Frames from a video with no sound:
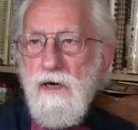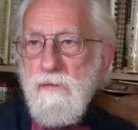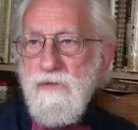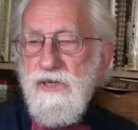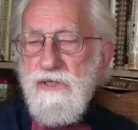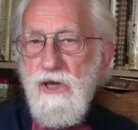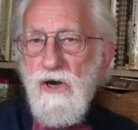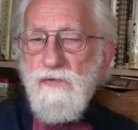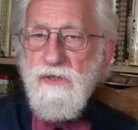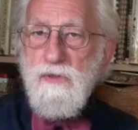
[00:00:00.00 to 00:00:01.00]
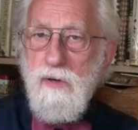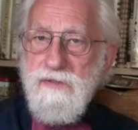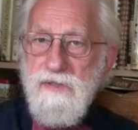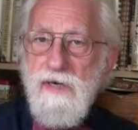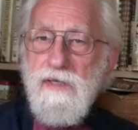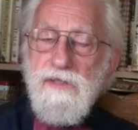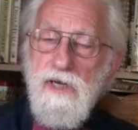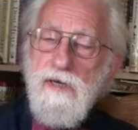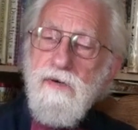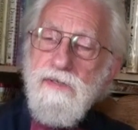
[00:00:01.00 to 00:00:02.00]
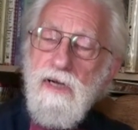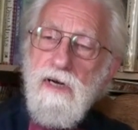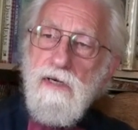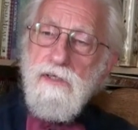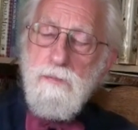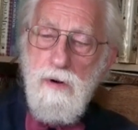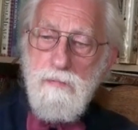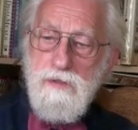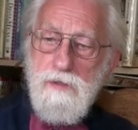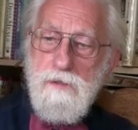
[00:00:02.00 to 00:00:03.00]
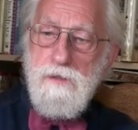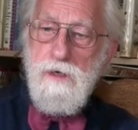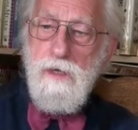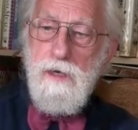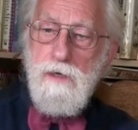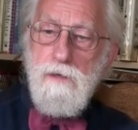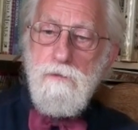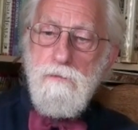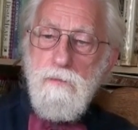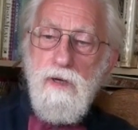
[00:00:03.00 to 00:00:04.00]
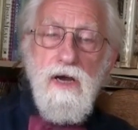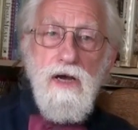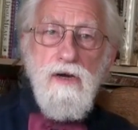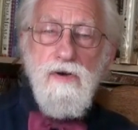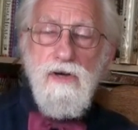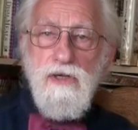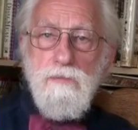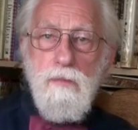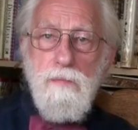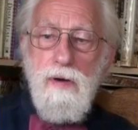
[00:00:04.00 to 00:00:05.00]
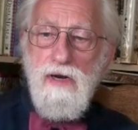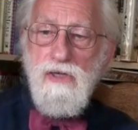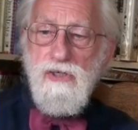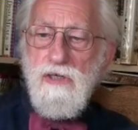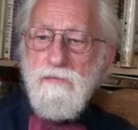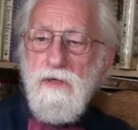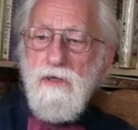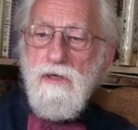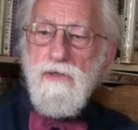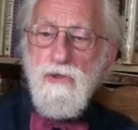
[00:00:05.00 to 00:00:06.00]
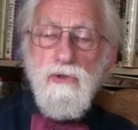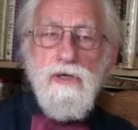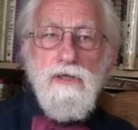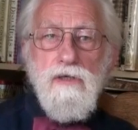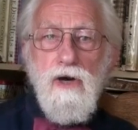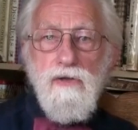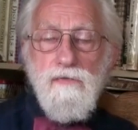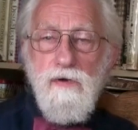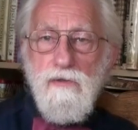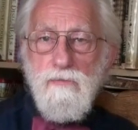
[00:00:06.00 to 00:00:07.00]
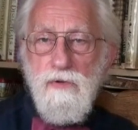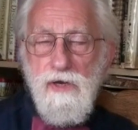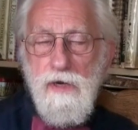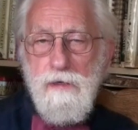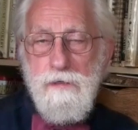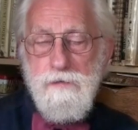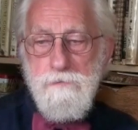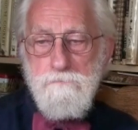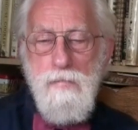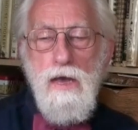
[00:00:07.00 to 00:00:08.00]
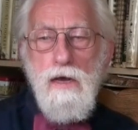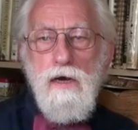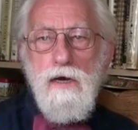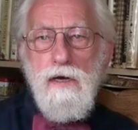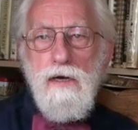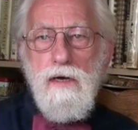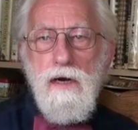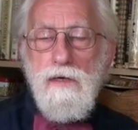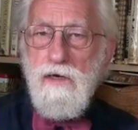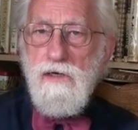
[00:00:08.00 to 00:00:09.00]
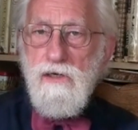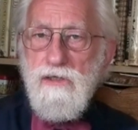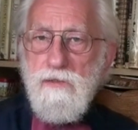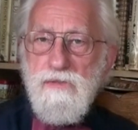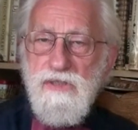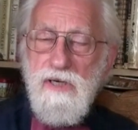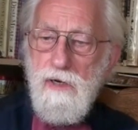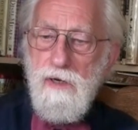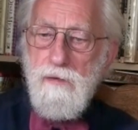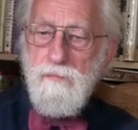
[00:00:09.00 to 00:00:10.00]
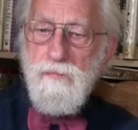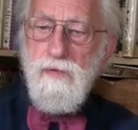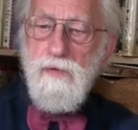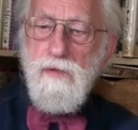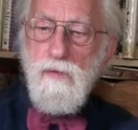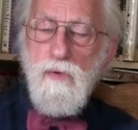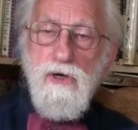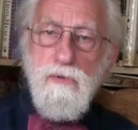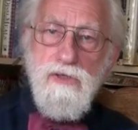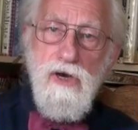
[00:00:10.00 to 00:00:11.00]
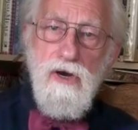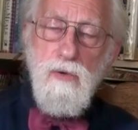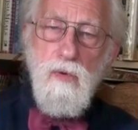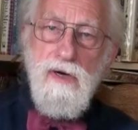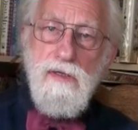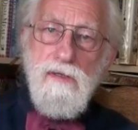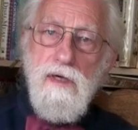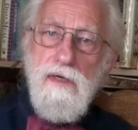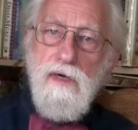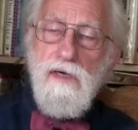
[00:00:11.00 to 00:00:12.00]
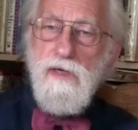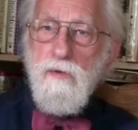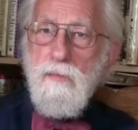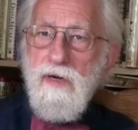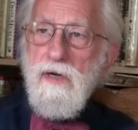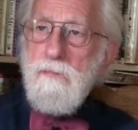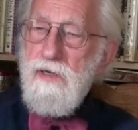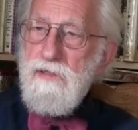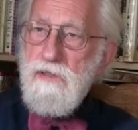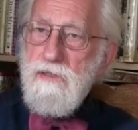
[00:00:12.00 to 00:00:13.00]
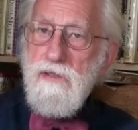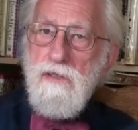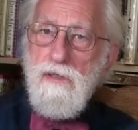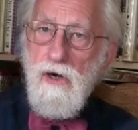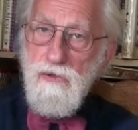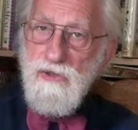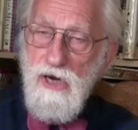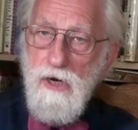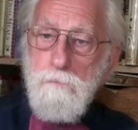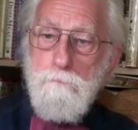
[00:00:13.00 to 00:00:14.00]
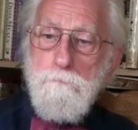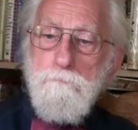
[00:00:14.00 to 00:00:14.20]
I was in the office one day instead of at the client's premises when I overheard my manager talking on the phone with the client. And I heard him say the work was going well and it would be completed on time.